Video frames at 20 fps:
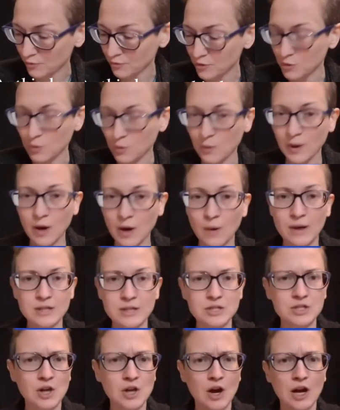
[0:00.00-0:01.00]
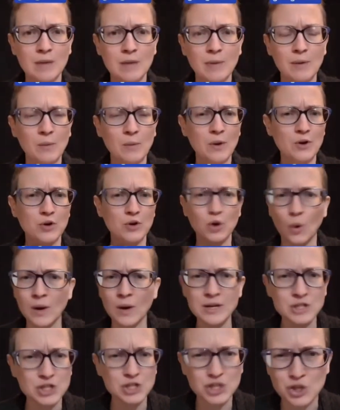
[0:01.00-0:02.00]
You then go on to talk about what you're
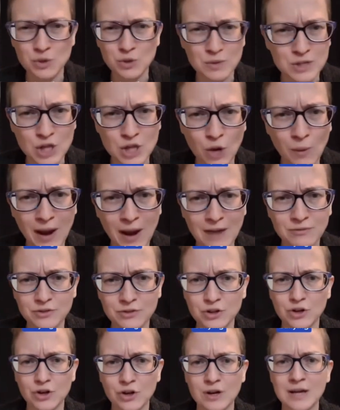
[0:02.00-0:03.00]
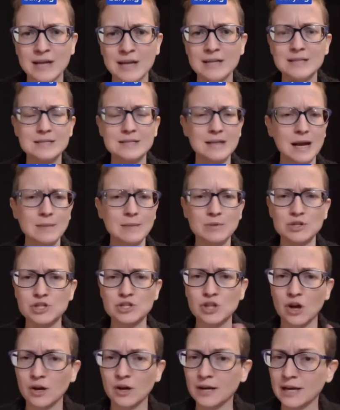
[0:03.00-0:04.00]
going to do is go after cyber
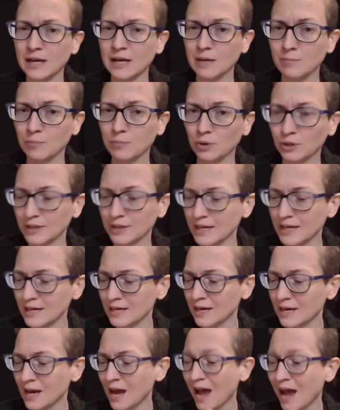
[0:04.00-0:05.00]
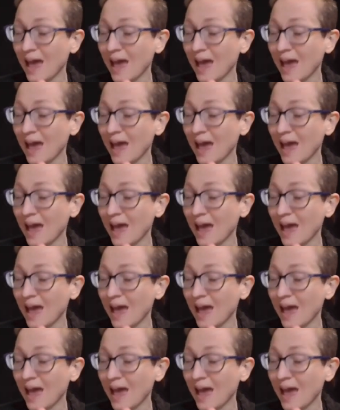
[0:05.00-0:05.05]
stalking and bullying,